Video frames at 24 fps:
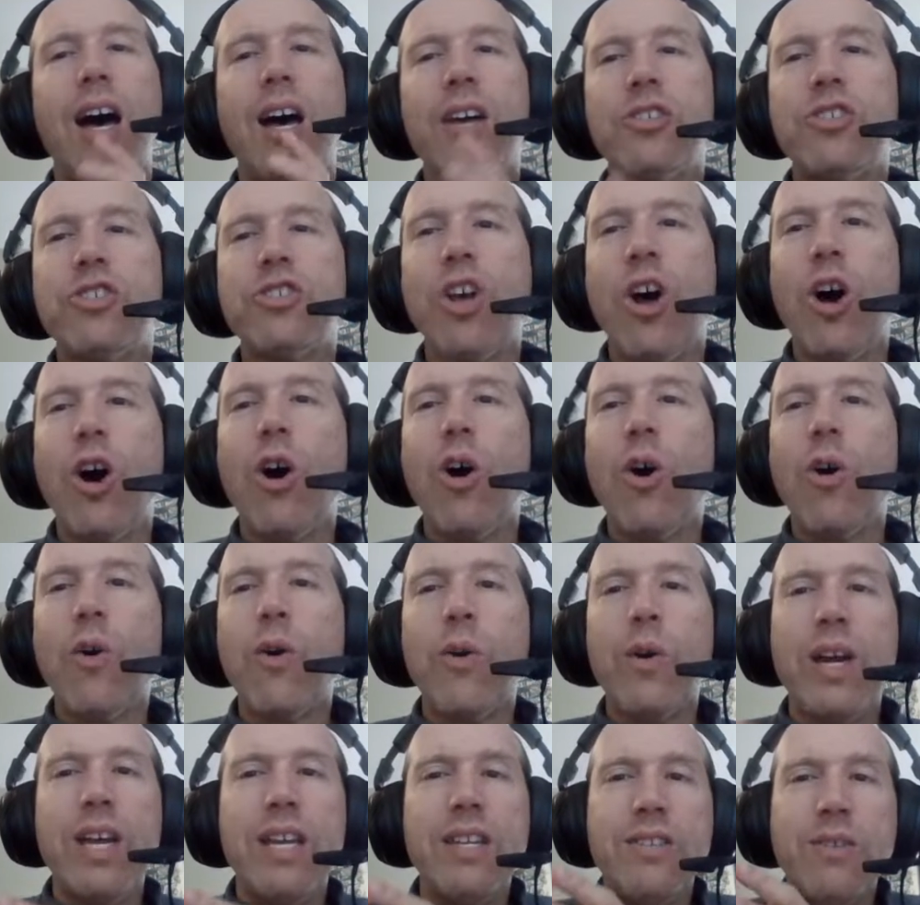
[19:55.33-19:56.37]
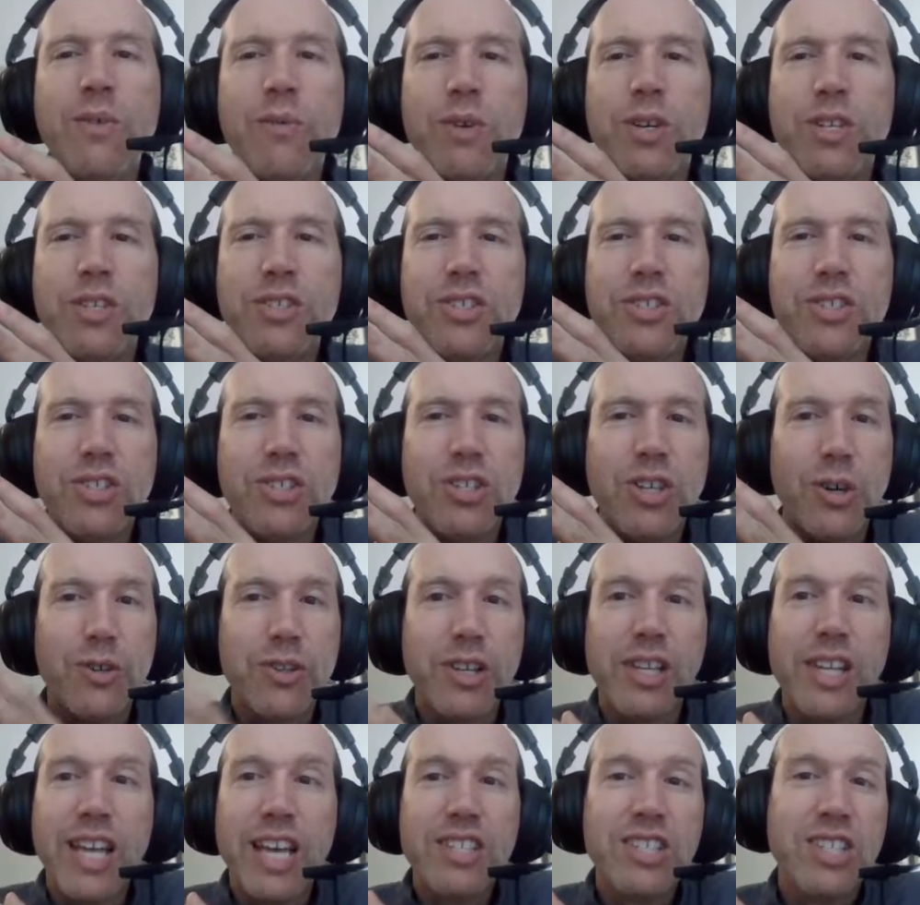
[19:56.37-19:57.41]
So it was,
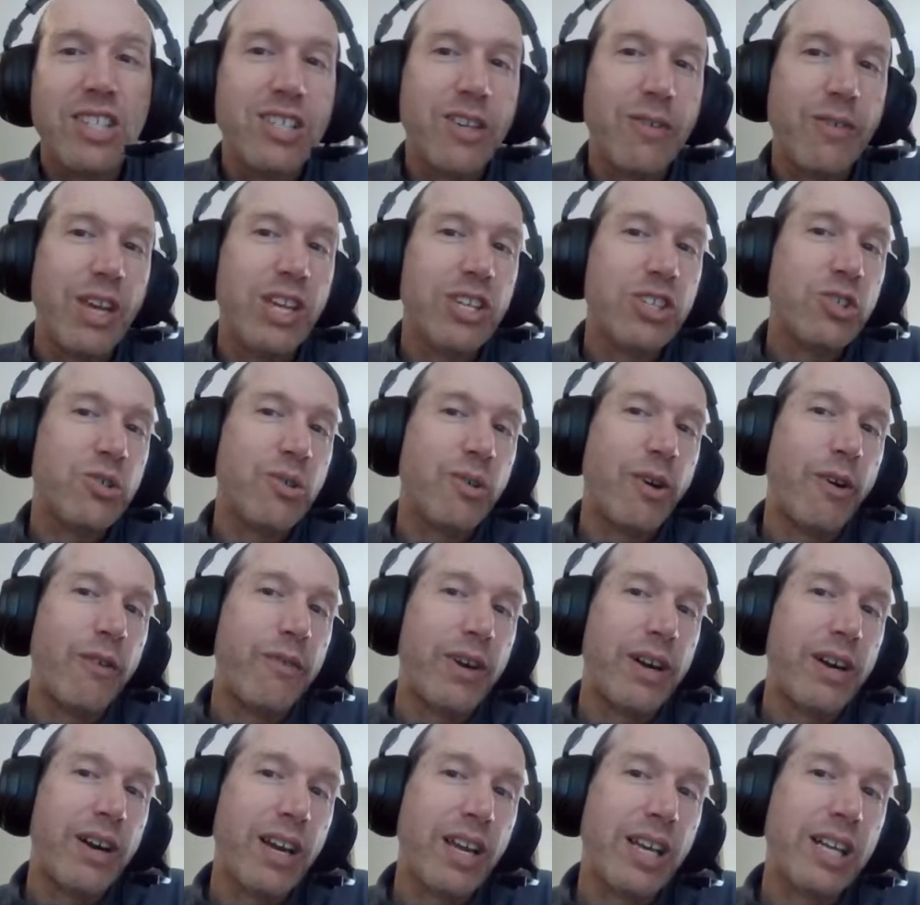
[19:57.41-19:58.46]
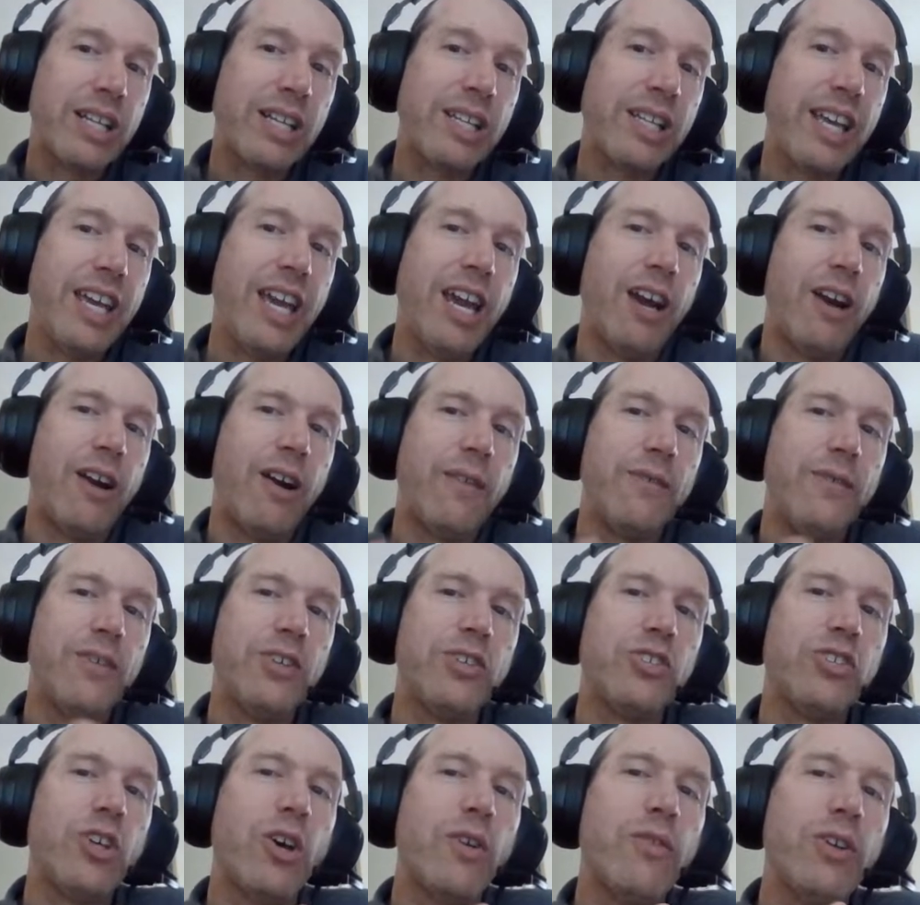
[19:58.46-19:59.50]
the lessons of history were very clear. If the
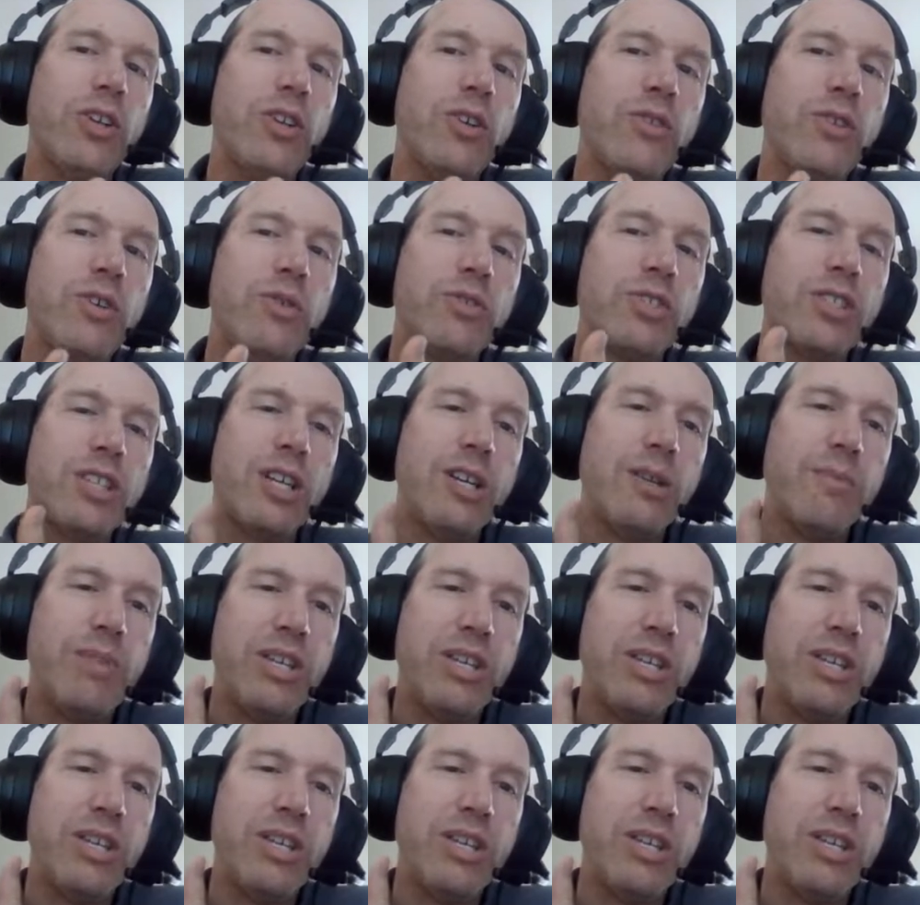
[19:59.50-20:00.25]
Soviet Union was going to be